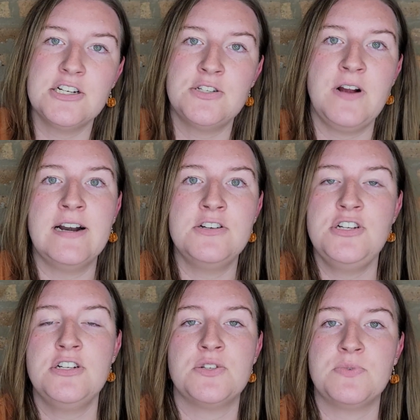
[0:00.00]
their
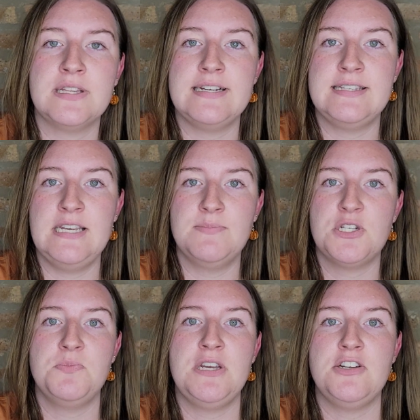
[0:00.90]
strategy just really
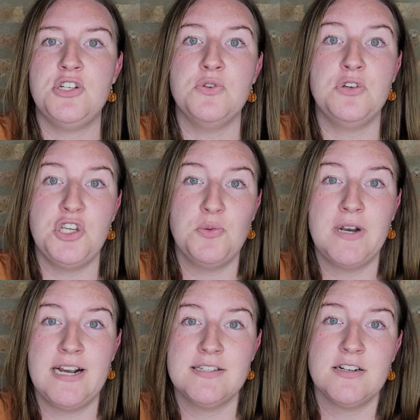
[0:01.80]
seems to be to
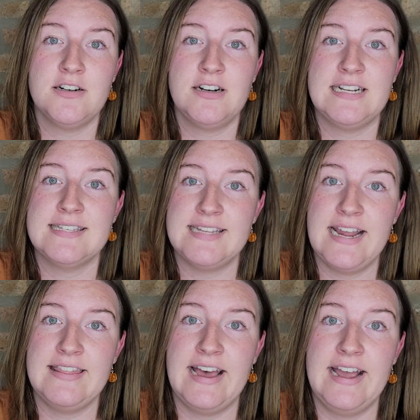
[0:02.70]
humanize her and
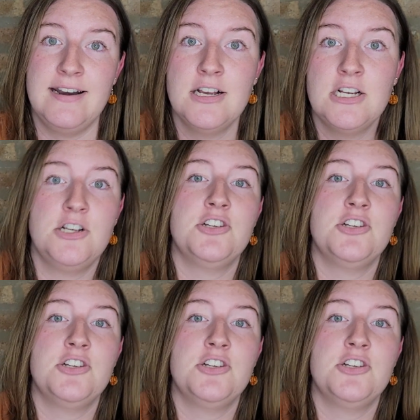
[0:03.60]
say that